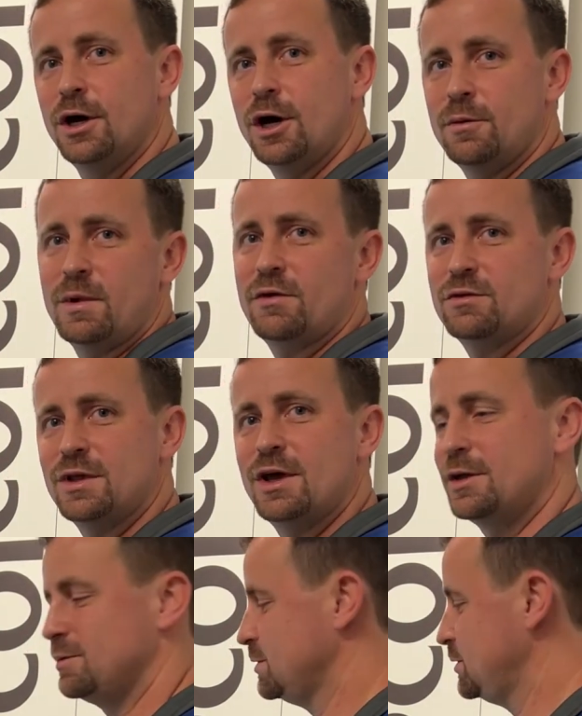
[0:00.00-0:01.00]
After
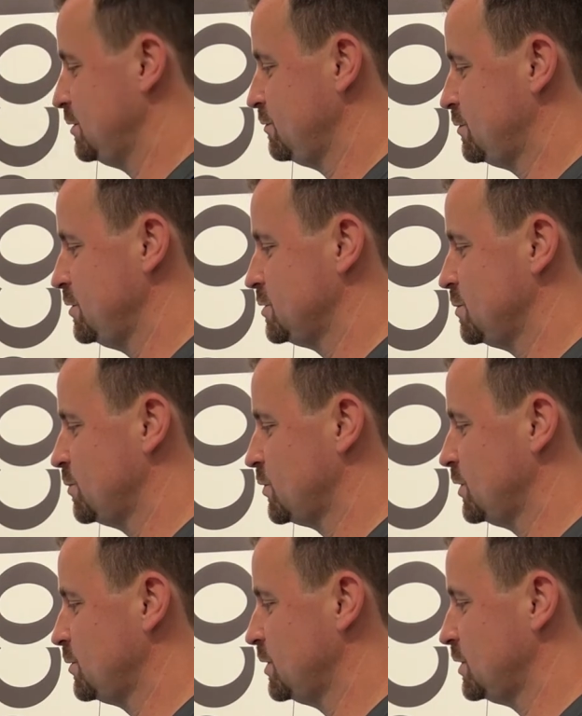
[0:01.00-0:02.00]
that, they've usually been
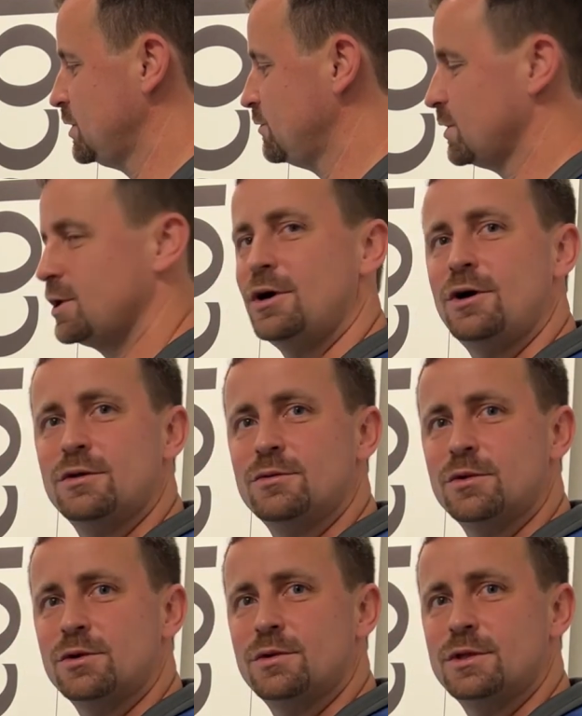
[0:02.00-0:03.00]
pretty quick to give a call and
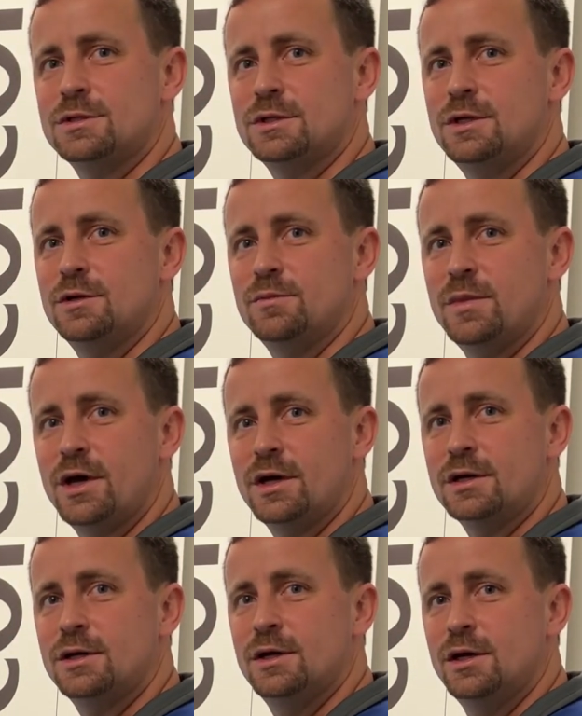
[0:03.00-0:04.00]
work with us and get it
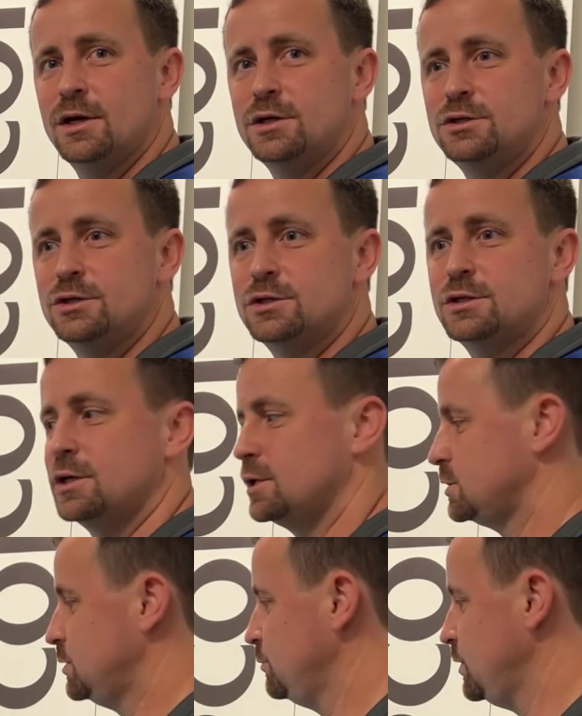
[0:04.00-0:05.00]
back. Just
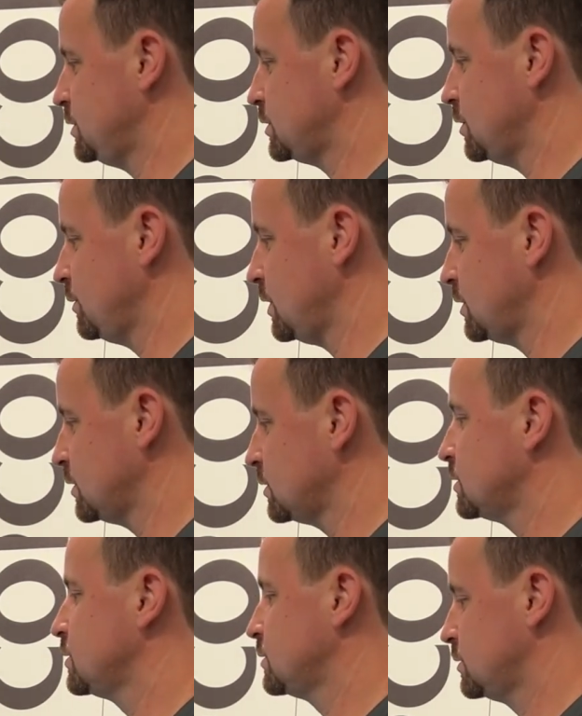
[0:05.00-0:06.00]
2 weeks ago, we had a
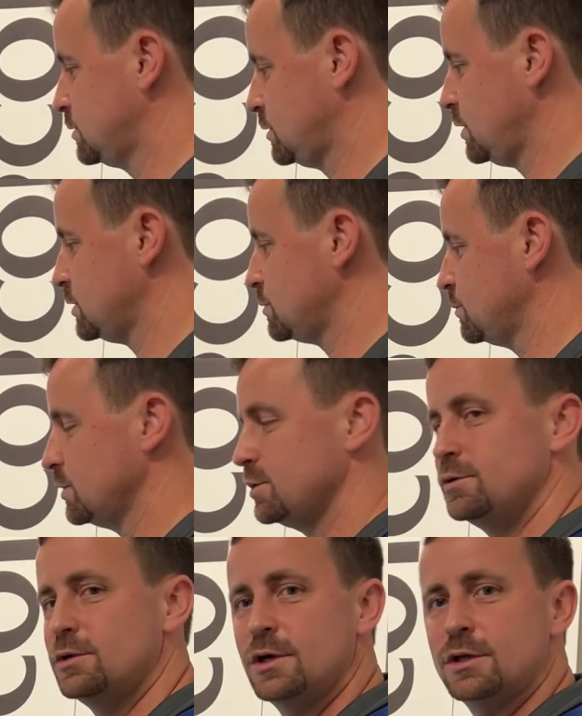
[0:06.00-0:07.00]
customer
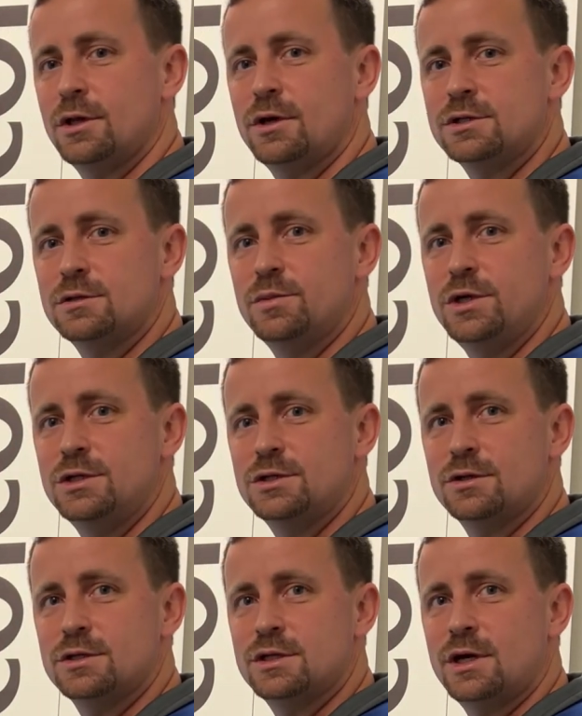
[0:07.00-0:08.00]
who lost a piece
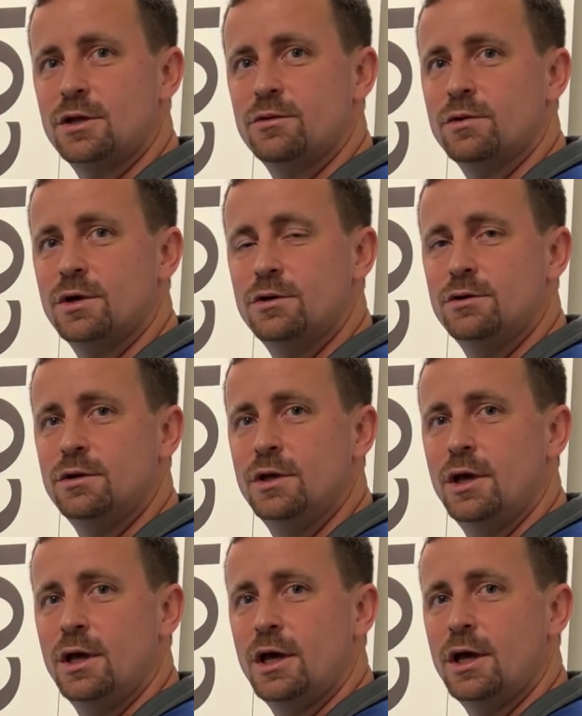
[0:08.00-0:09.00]
on the side of the road,
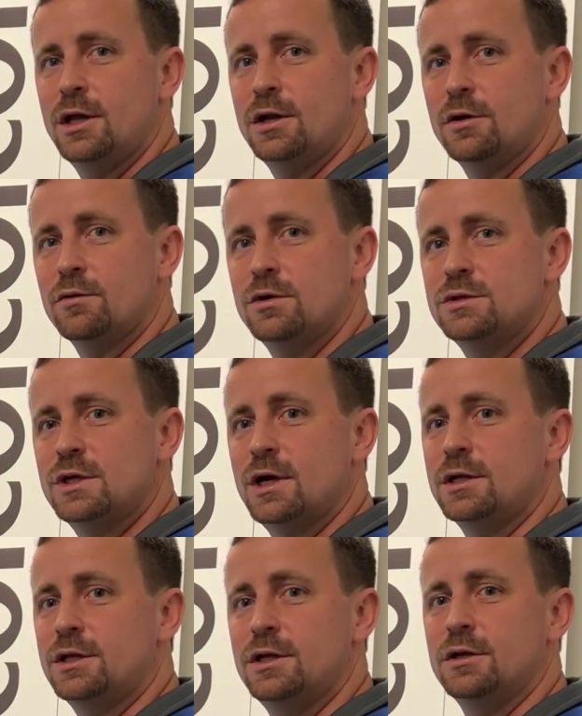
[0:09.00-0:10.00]
and a
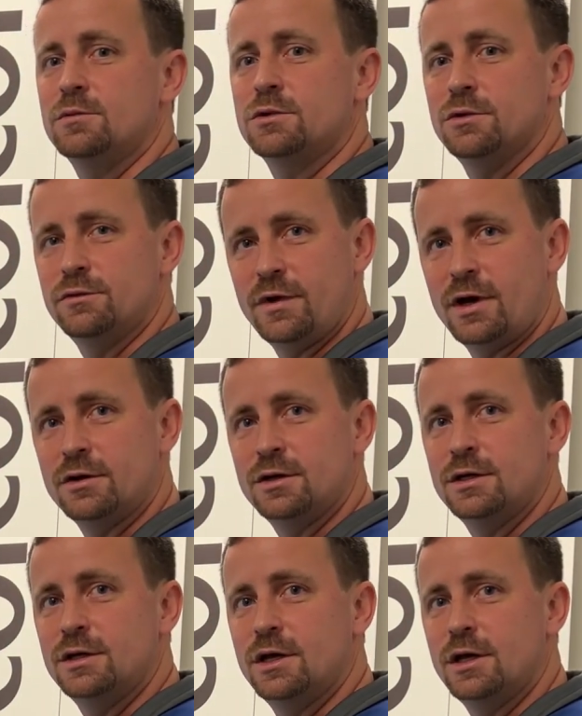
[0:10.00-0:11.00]
roadside cleanup crew found
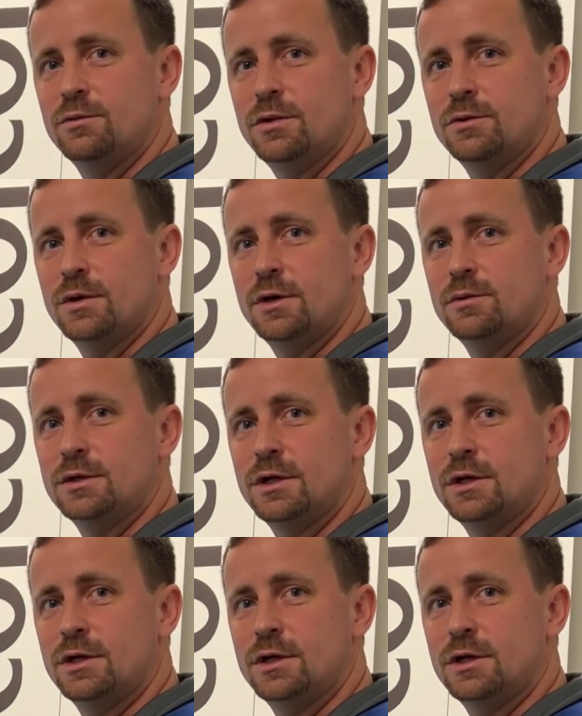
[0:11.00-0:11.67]
it, and we were able